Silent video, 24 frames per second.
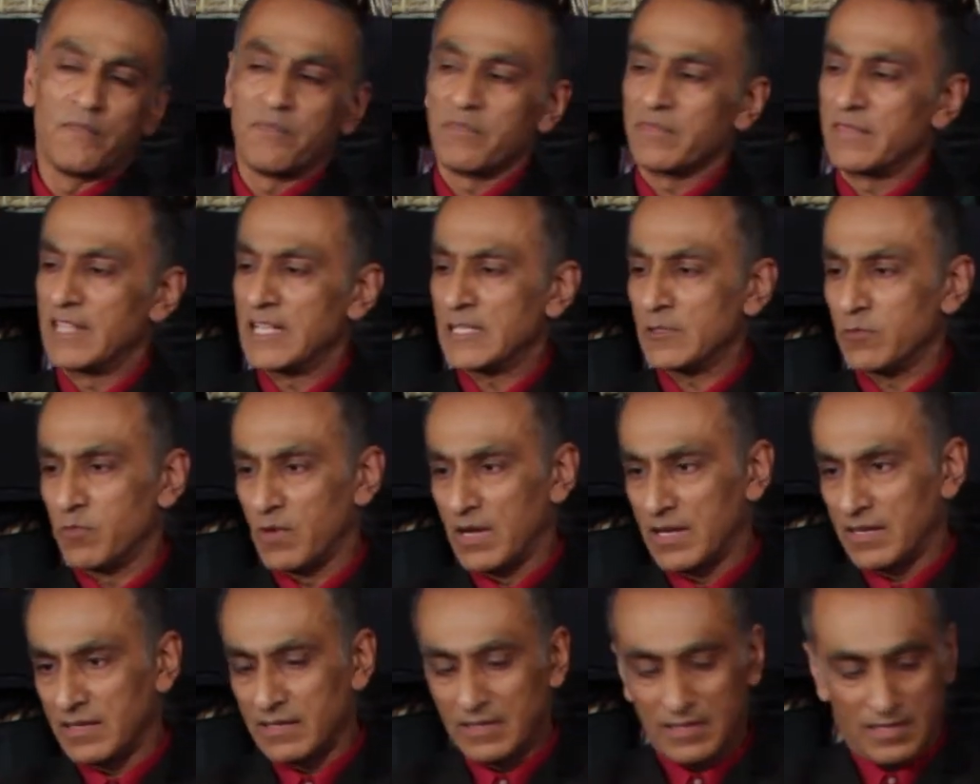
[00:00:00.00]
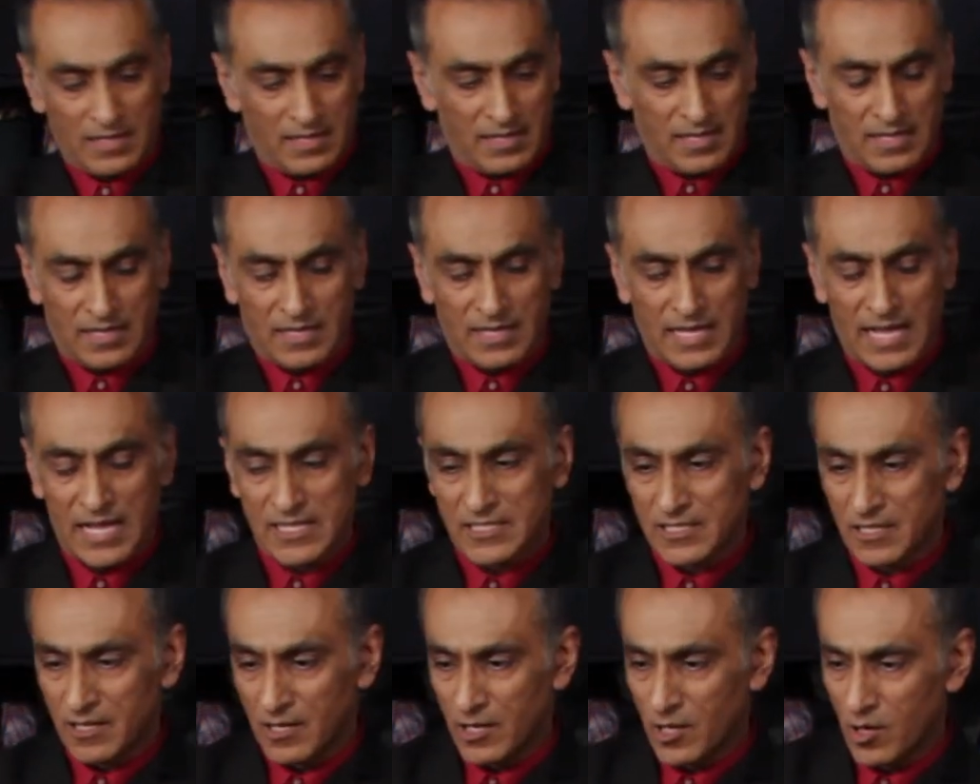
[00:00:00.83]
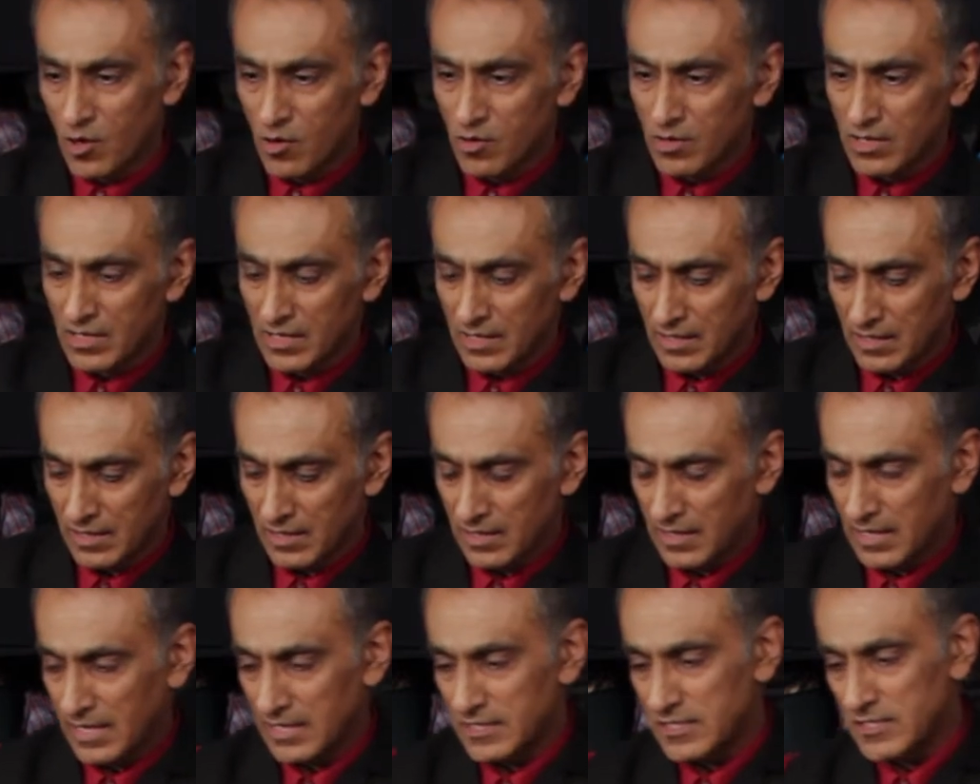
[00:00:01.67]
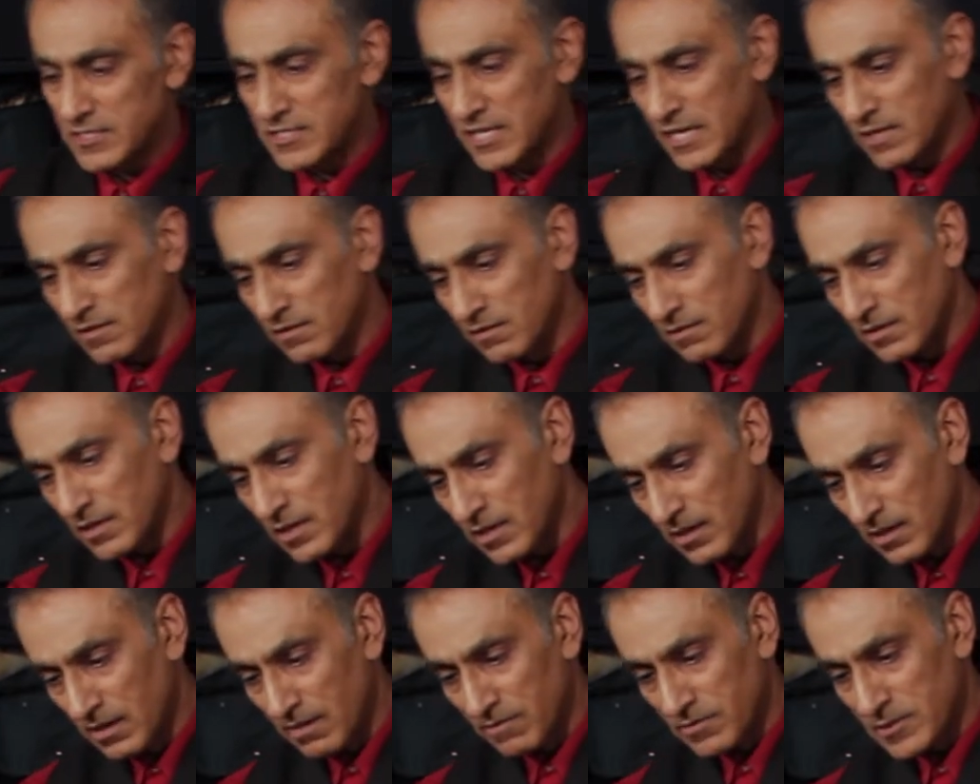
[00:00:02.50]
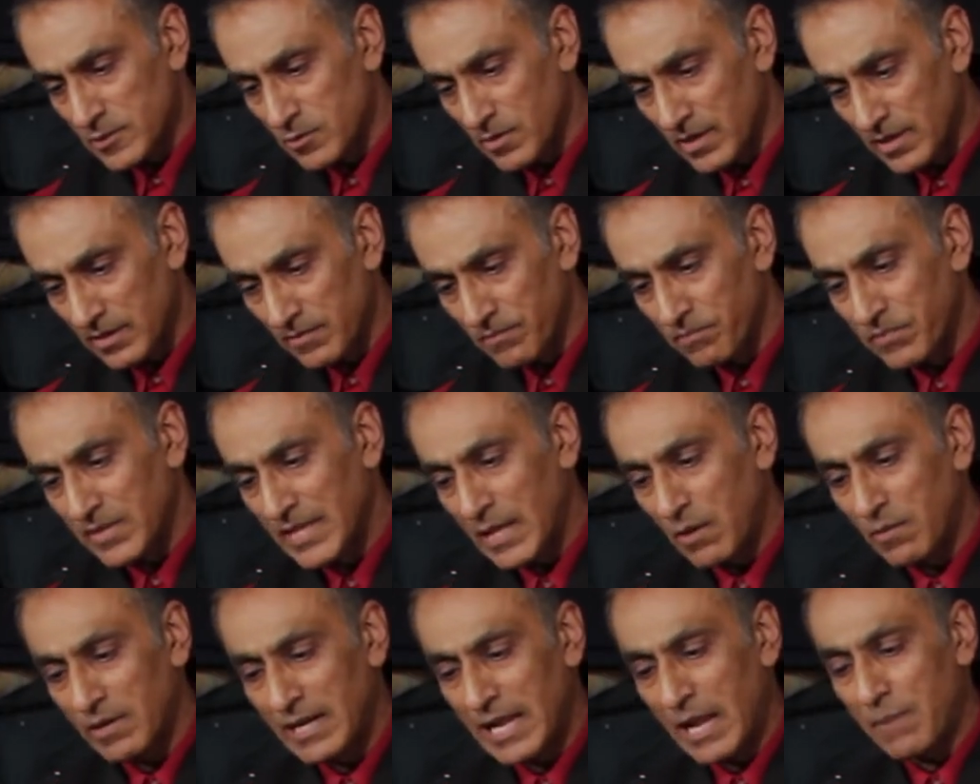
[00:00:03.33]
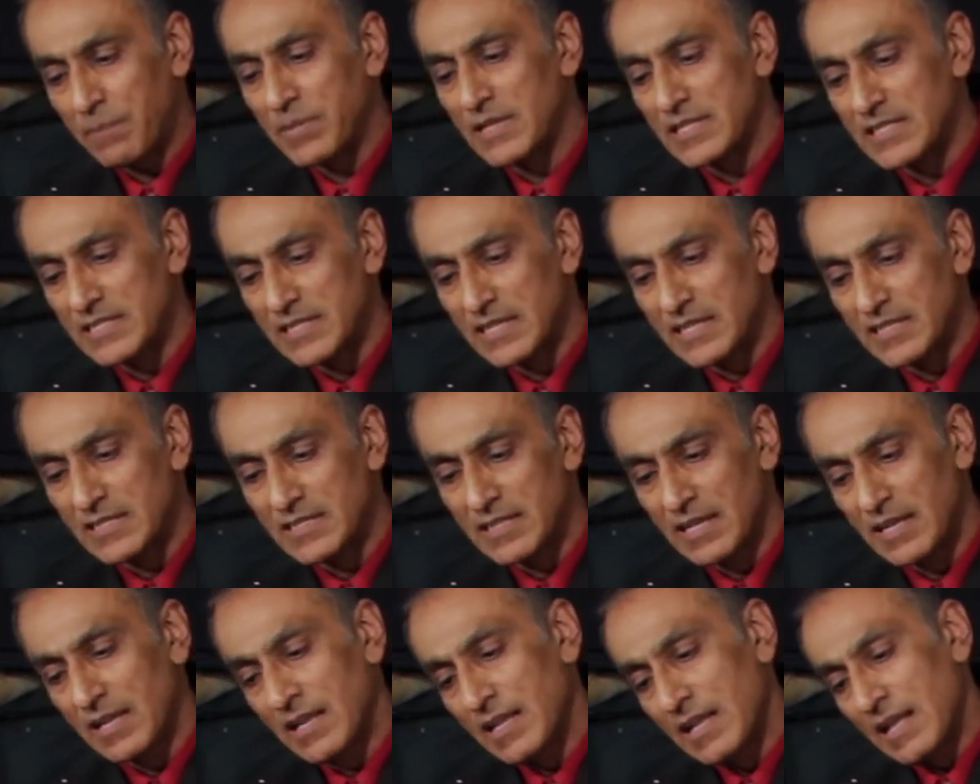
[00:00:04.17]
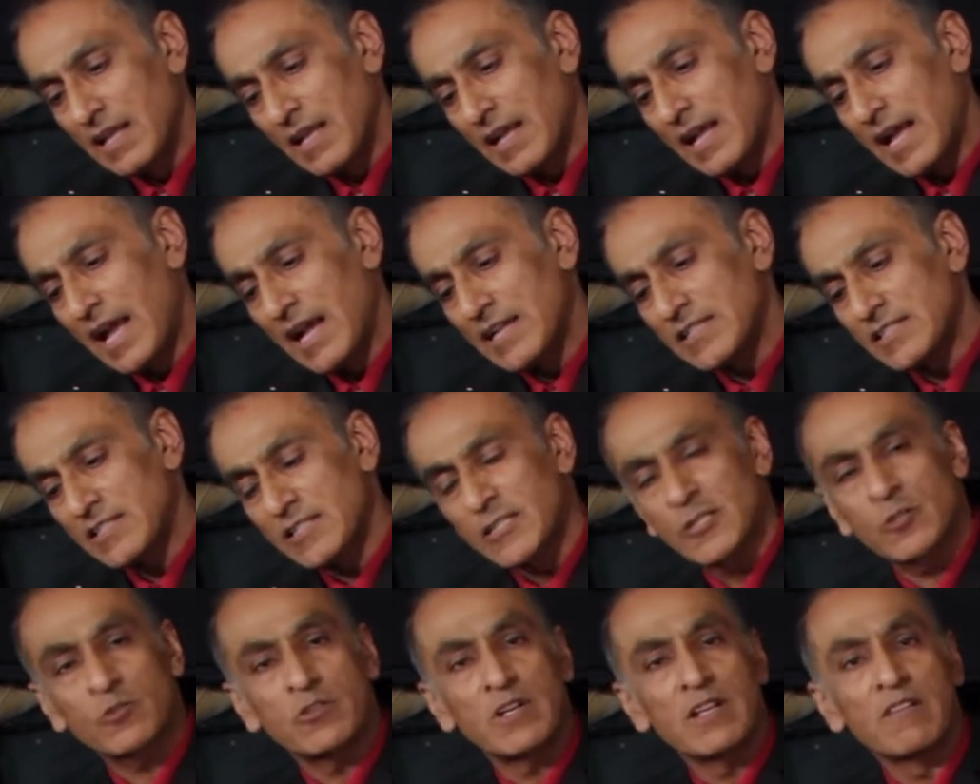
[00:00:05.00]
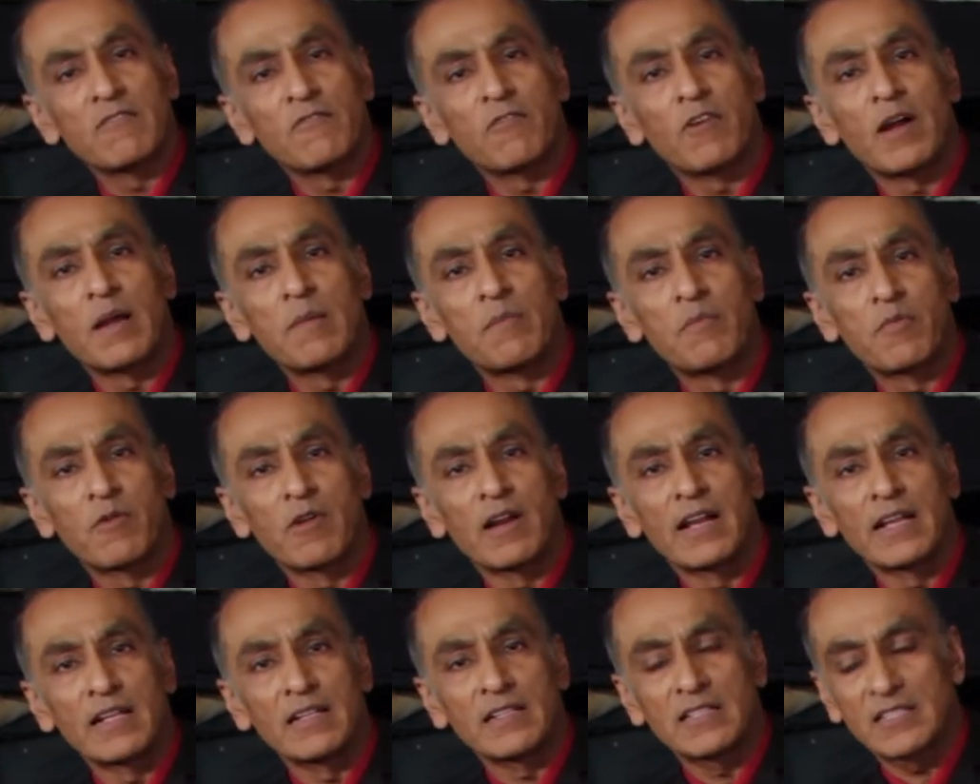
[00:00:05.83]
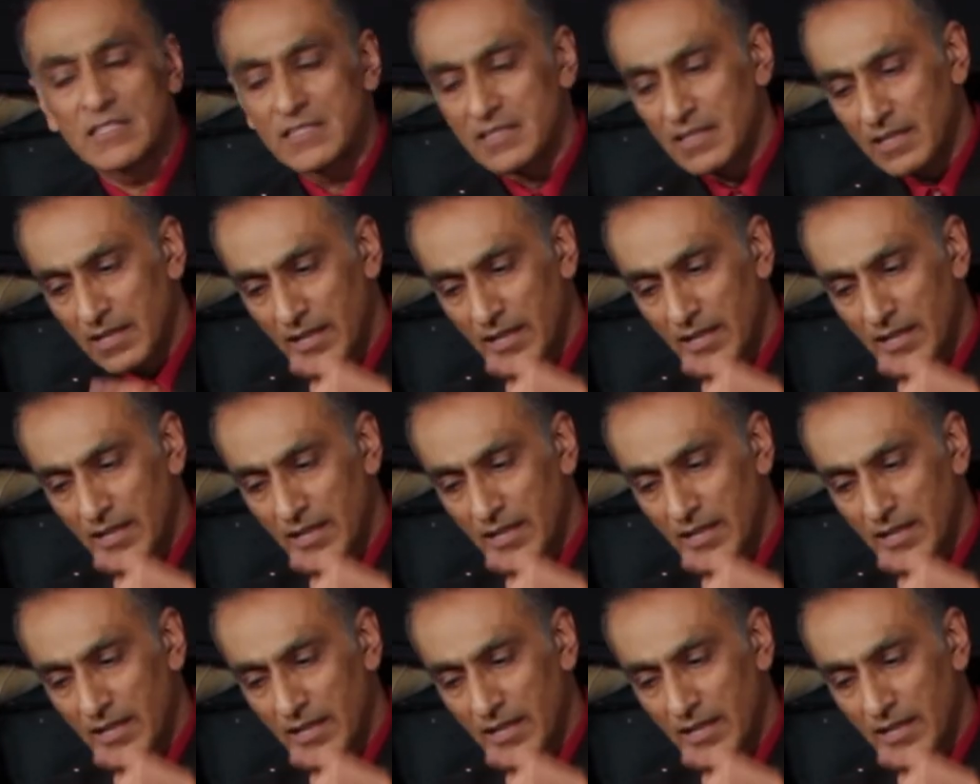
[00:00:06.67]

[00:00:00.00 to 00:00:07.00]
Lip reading: This one has a long and gentle curve to it. Now what happens is, as the string vibrates,